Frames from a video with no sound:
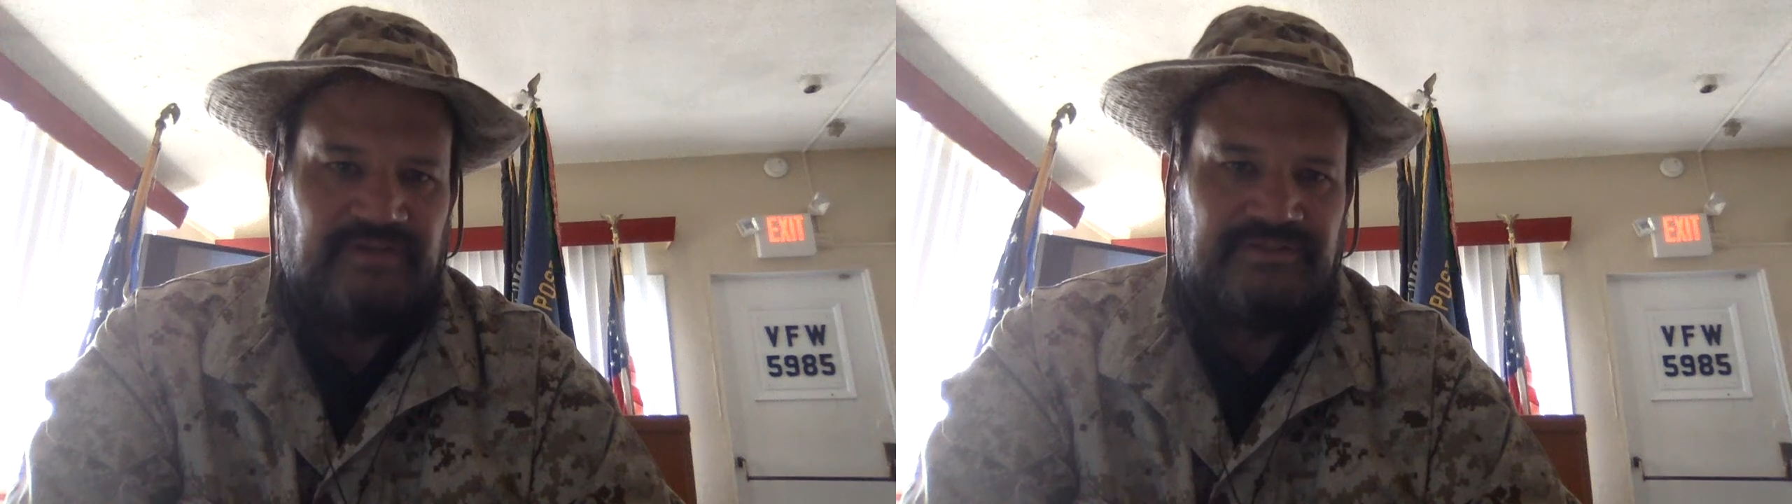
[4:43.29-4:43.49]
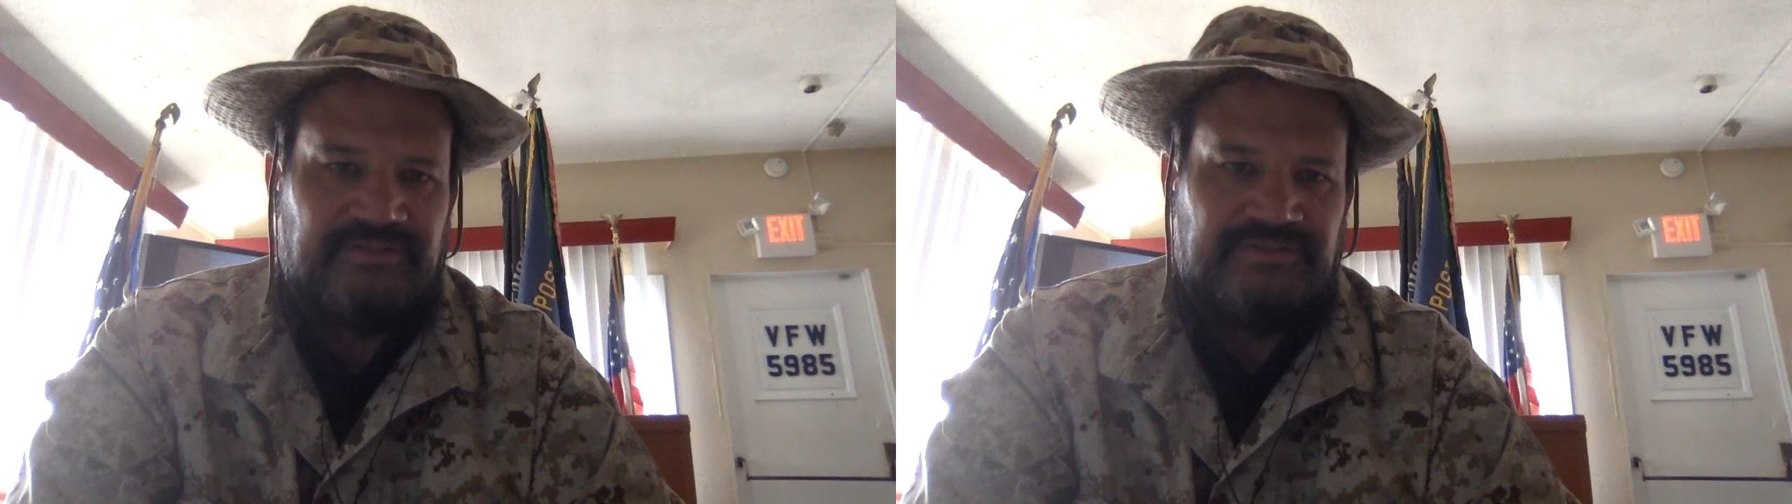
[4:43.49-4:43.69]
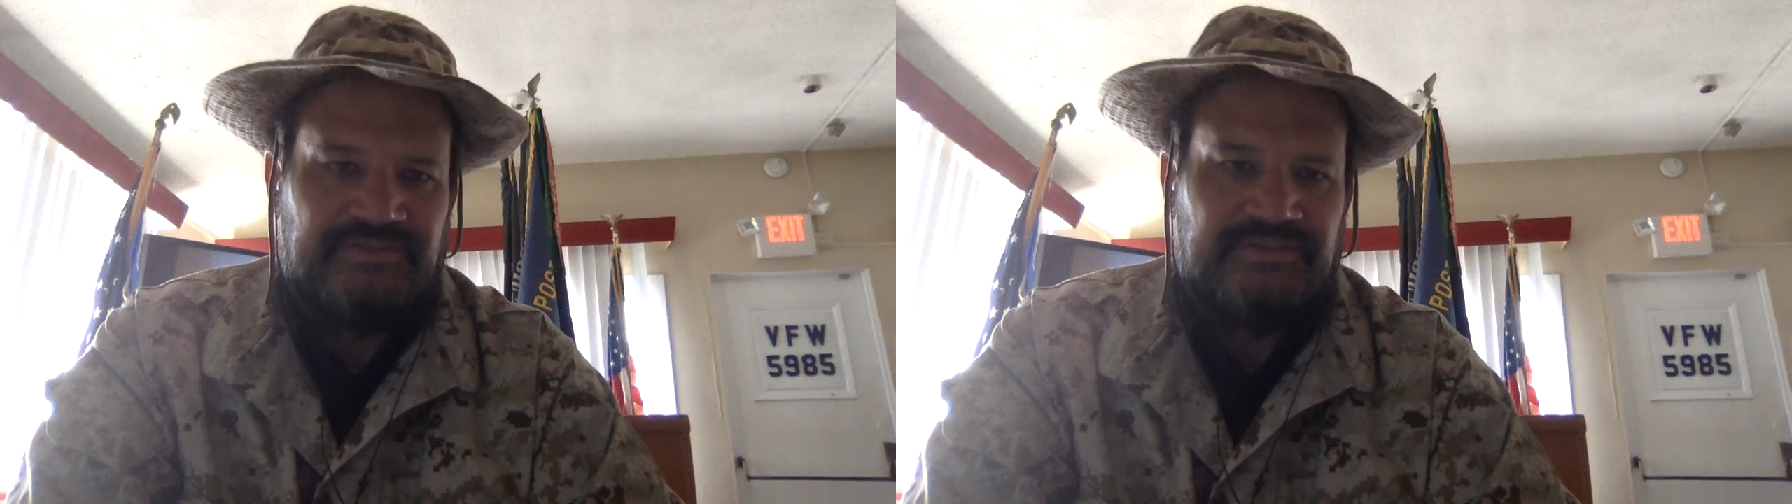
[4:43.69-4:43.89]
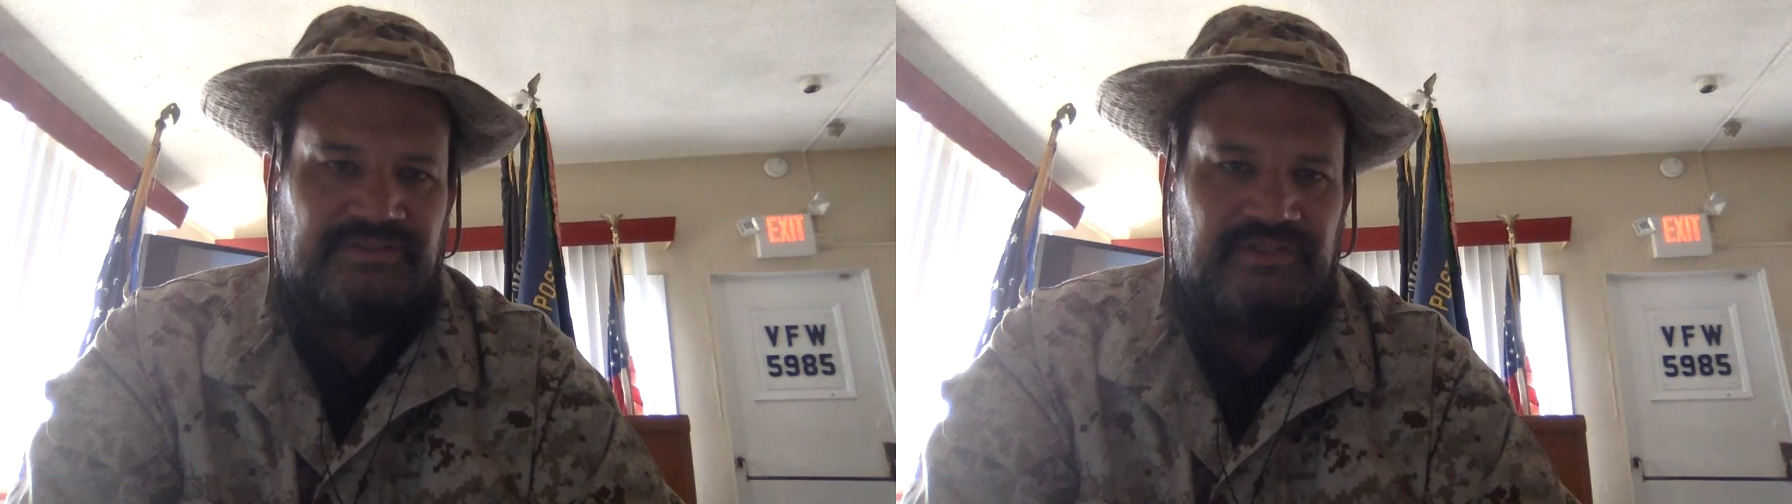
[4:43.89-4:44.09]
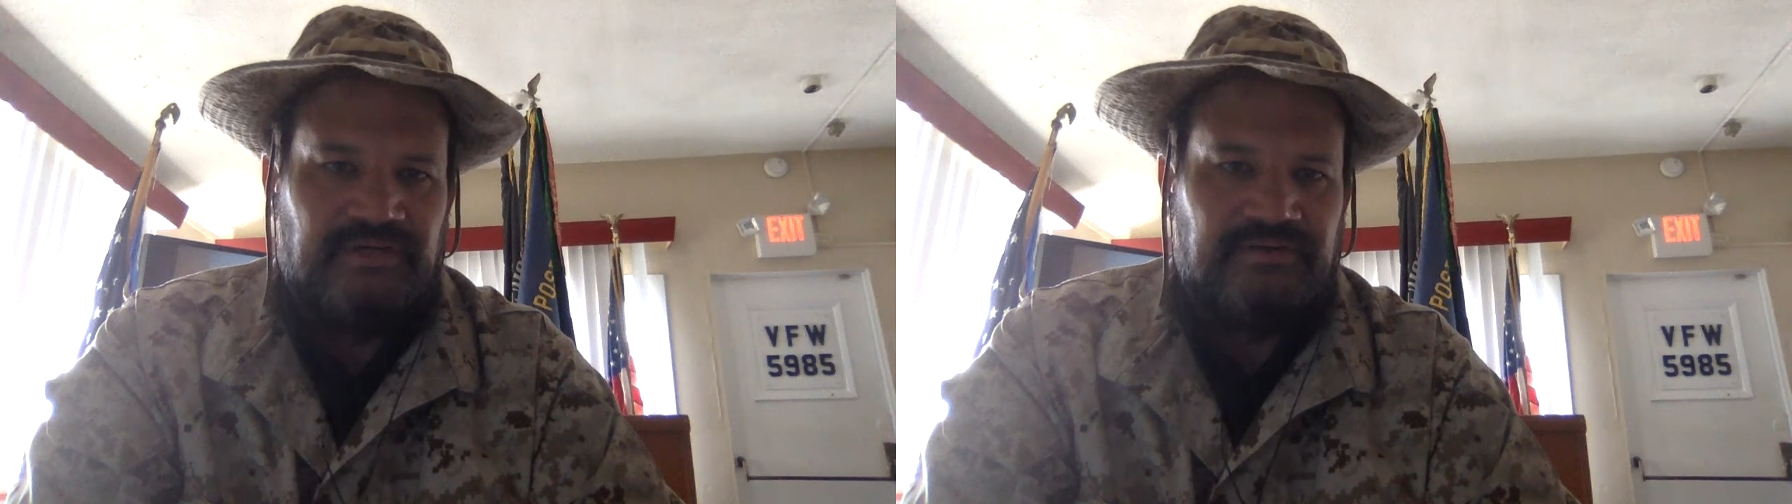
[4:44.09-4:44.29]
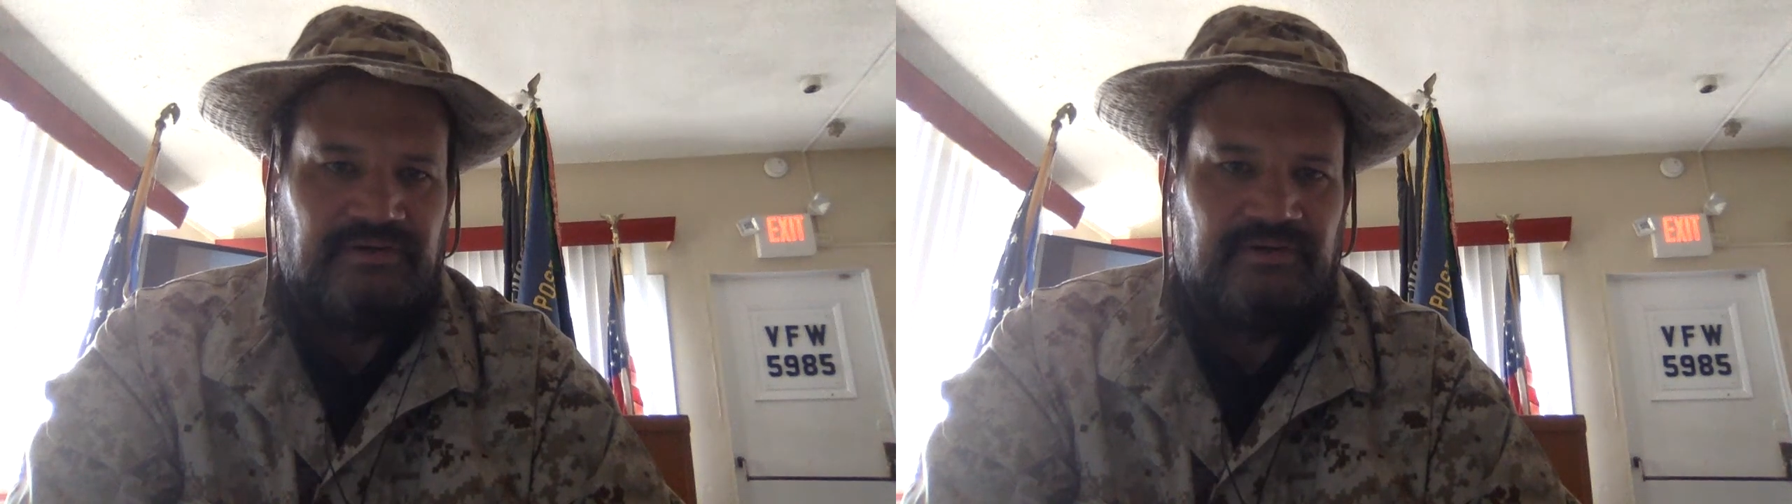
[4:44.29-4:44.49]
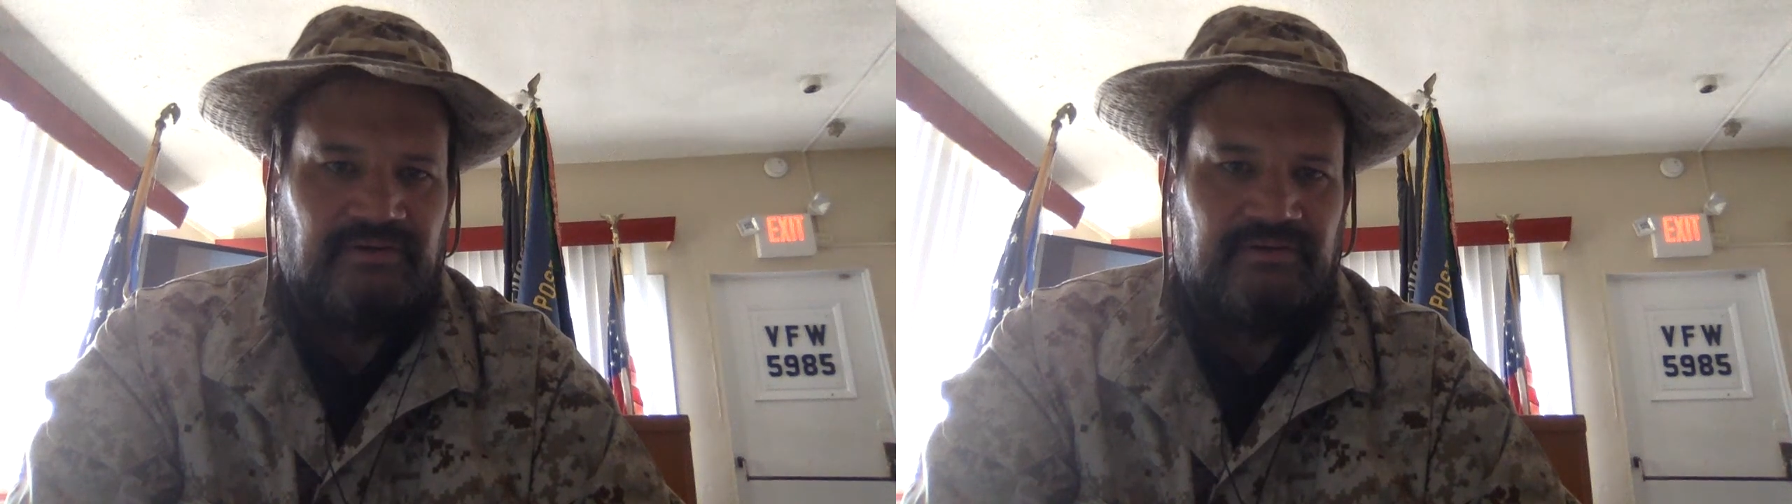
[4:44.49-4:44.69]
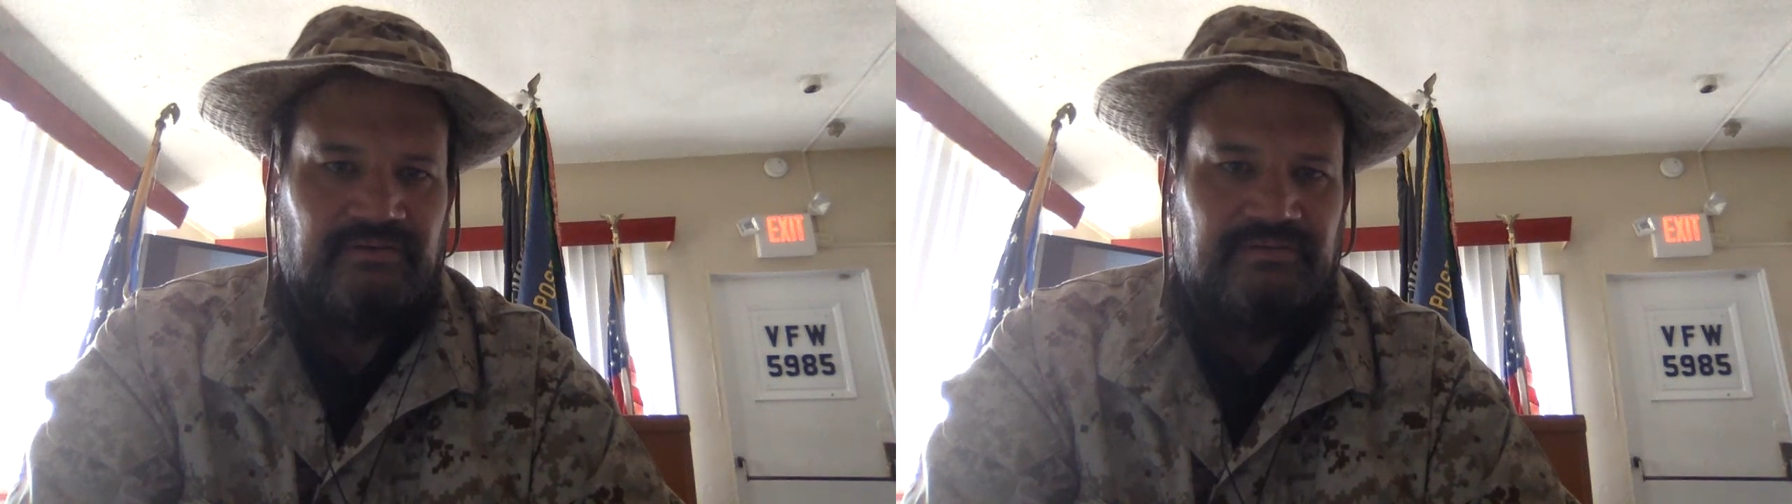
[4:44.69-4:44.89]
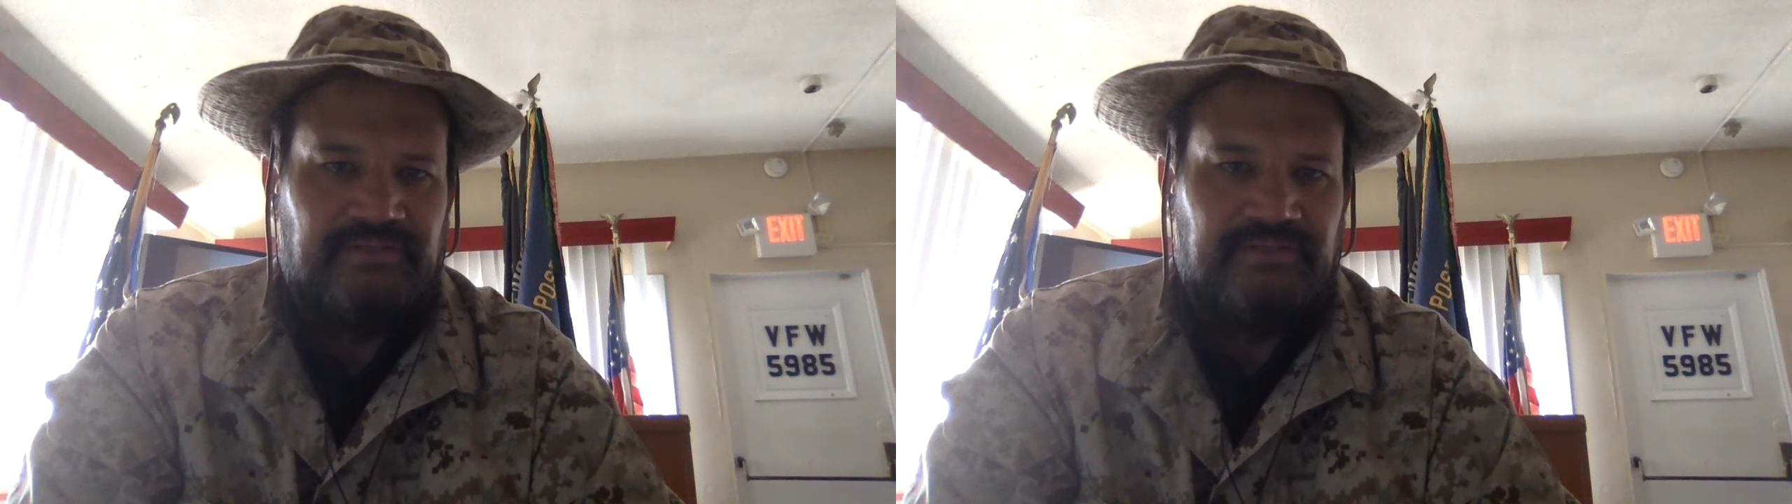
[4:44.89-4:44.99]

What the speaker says: veterans under